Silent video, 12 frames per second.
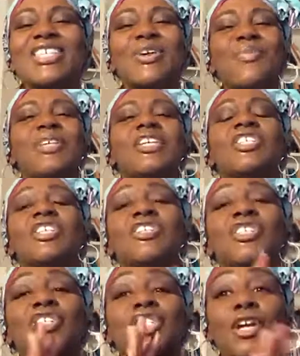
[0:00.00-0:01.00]
So please share,
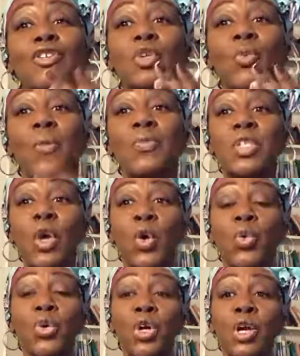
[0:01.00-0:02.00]
share, share.
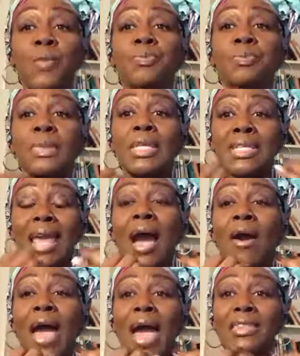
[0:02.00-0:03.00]
So we're
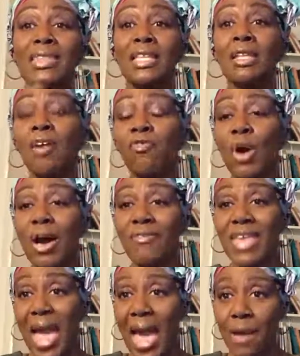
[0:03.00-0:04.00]
now at the level of
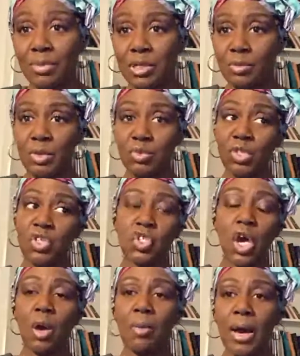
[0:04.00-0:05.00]
the abdomen. Let's
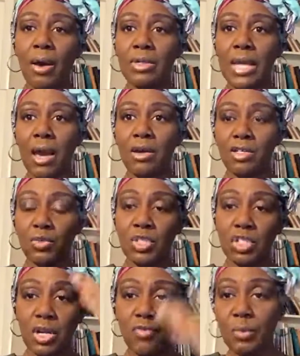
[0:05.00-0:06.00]
talk about now, because we
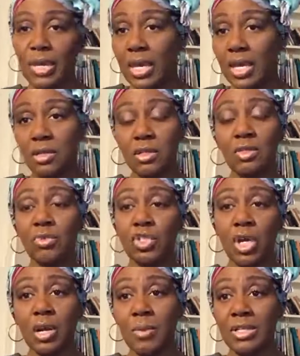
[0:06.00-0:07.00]
started from head. We're
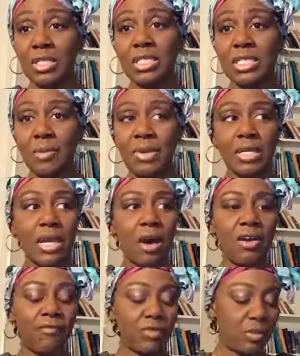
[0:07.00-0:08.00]
talking about the stomach
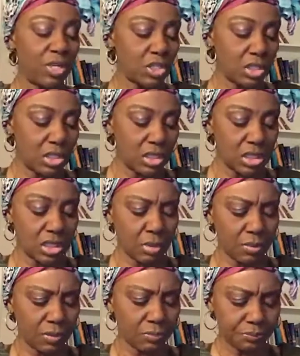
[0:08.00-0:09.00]
now. Inflammation in the
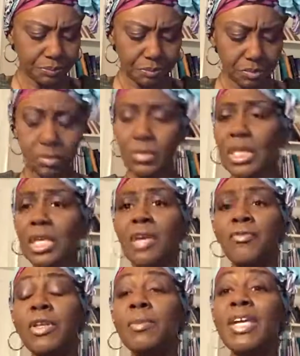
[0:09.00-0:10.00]
stomach.
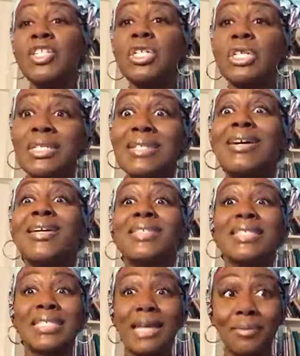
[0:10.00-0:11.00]
Inflammation of the
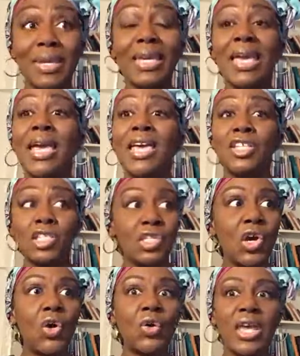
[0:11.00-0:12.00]
stomach is
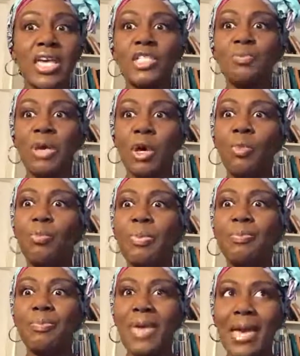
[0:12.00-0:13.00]
known as
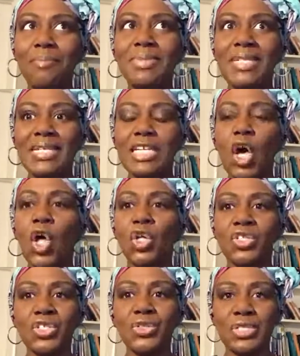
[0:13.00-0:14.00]
peptic
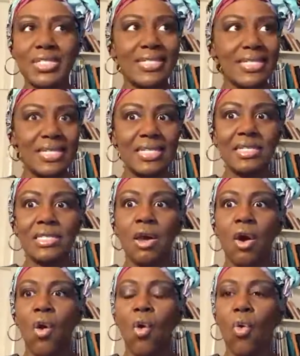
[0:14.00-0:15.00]
ulcer disease,
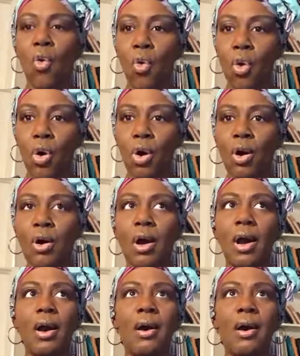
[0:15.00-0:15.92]
or